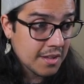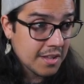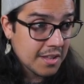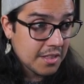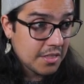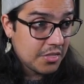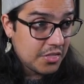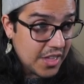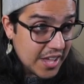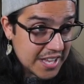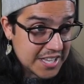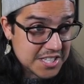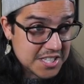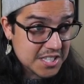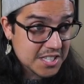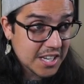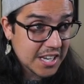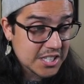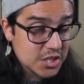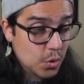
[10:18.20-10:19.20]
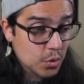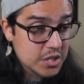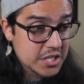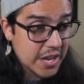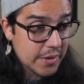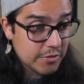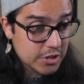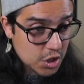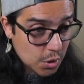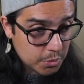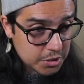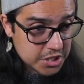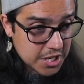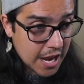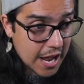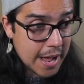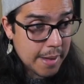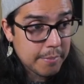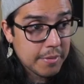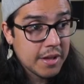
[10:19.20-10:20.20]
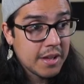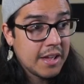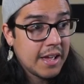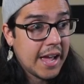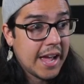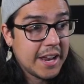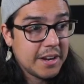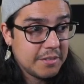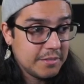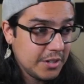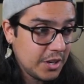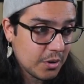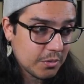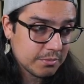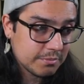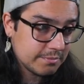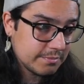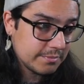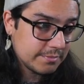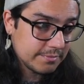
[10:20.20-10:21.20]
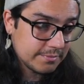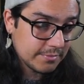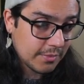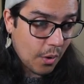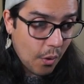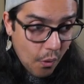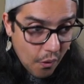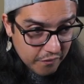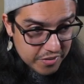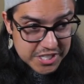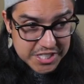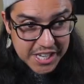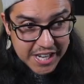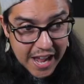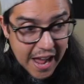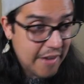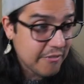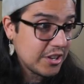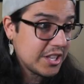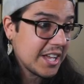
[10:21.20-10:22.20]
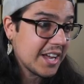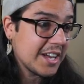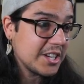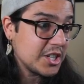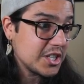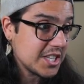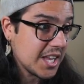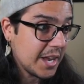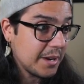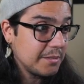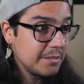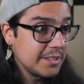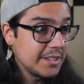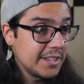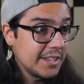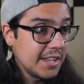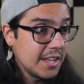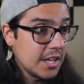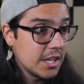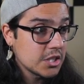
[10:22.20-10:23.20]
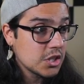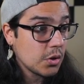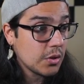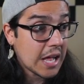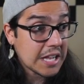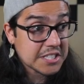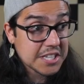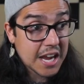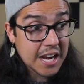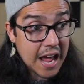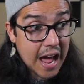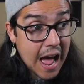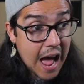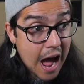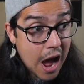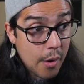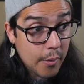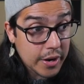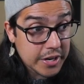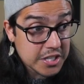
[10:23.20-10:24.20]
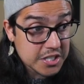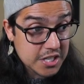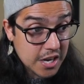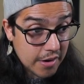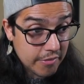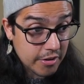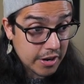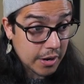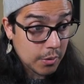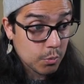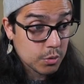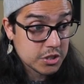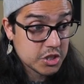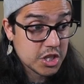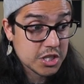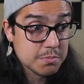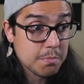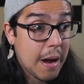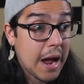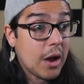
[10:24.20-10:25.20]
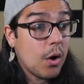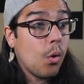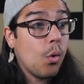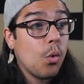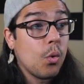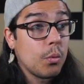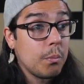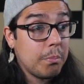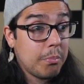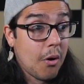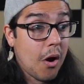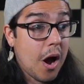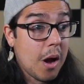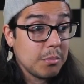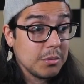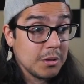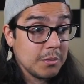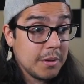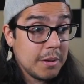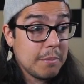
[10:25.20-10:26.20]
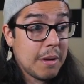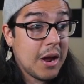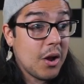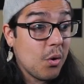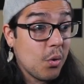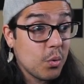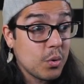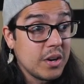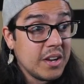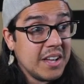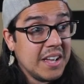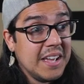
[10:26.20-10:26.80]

this is going to save you so much time and, obviously everything I just said. So that's kind of how I discovered it, was just my own problem and my own